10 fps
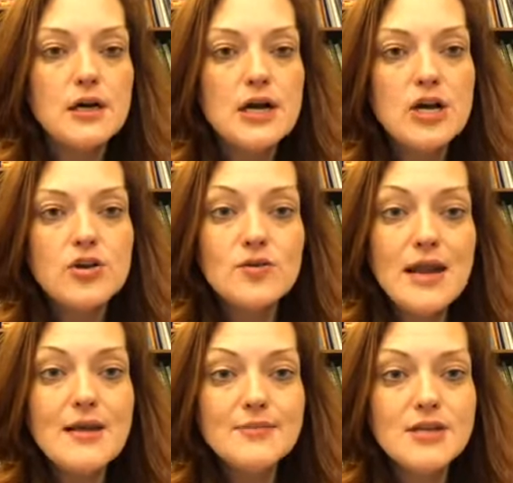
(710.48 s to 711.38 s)
Your
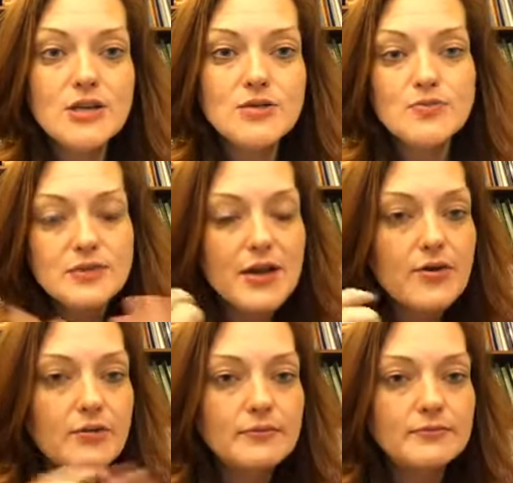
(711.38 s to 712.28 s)
name starts,
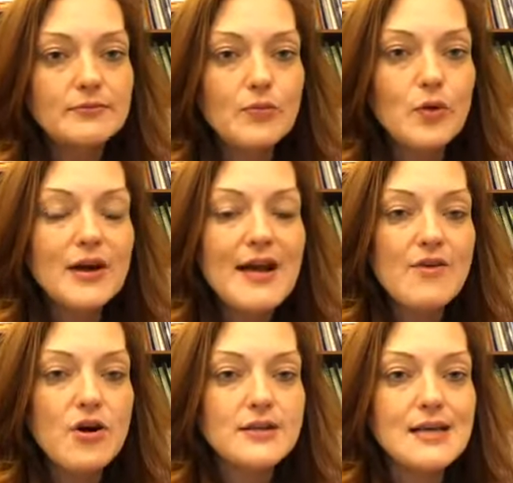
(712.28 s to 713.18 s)
so we're gonna have a
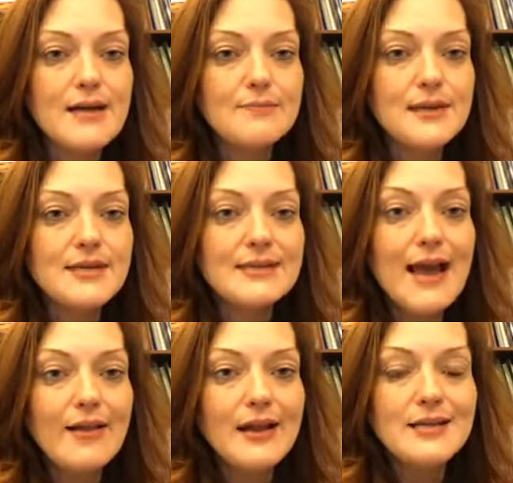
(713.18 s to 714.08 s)
hard time because
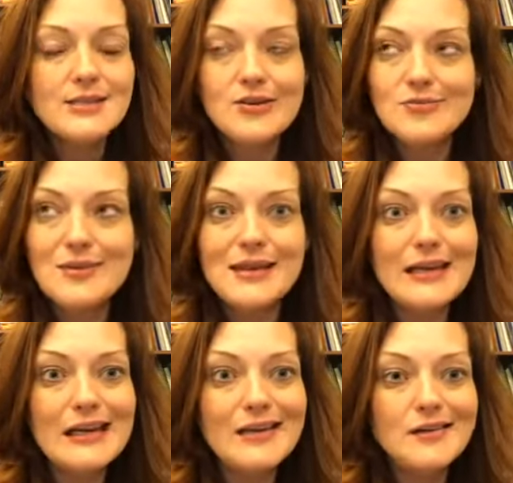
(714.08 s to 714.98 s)
Elliot starts with an
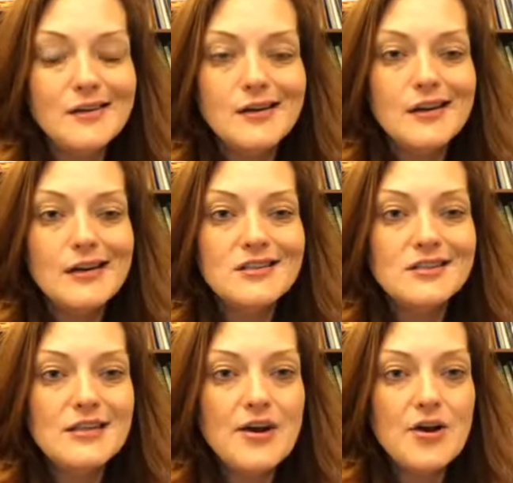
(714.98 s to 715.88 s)
E. And
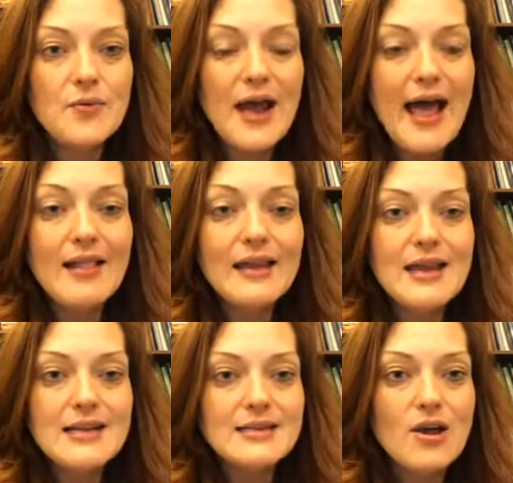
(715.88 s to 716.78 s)
so
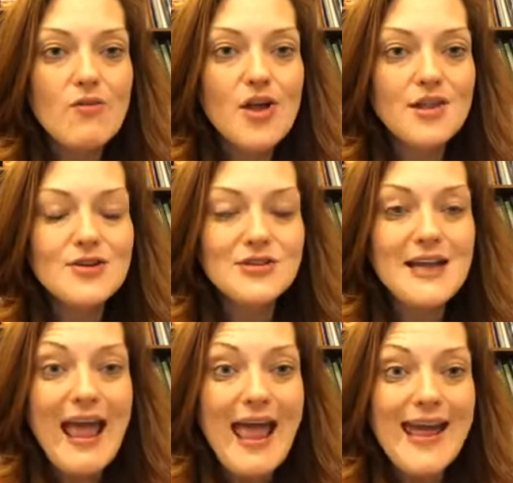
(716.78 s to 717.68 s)
Elliot, oh look, there's
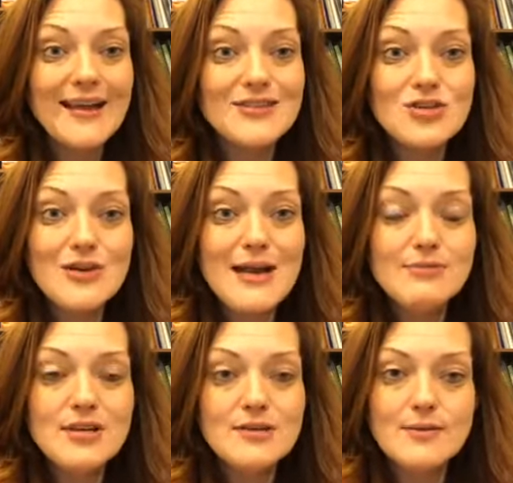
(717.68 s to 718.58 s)
eggs. Your name
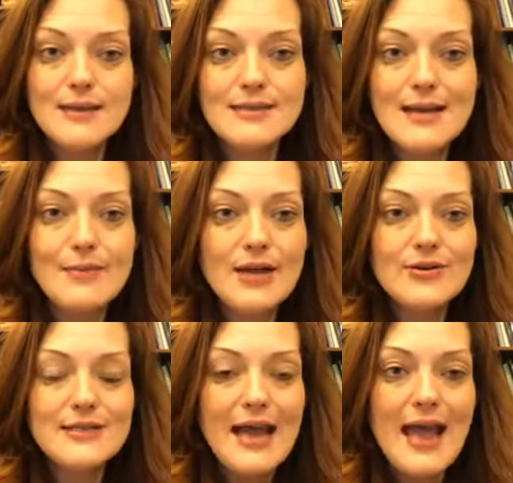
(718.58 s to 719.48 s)
starts with the same letter
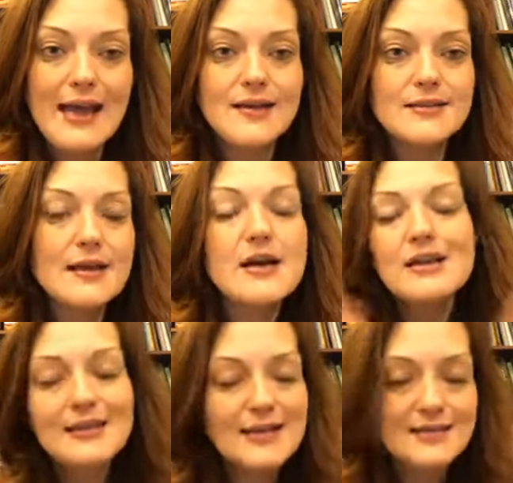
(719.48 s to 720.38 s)
as eggs.
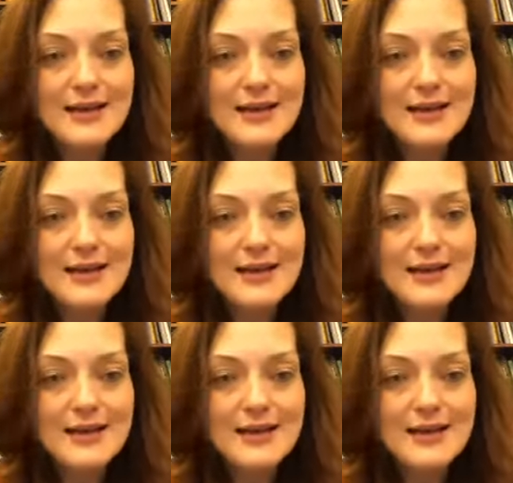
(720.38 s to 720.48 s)
Things like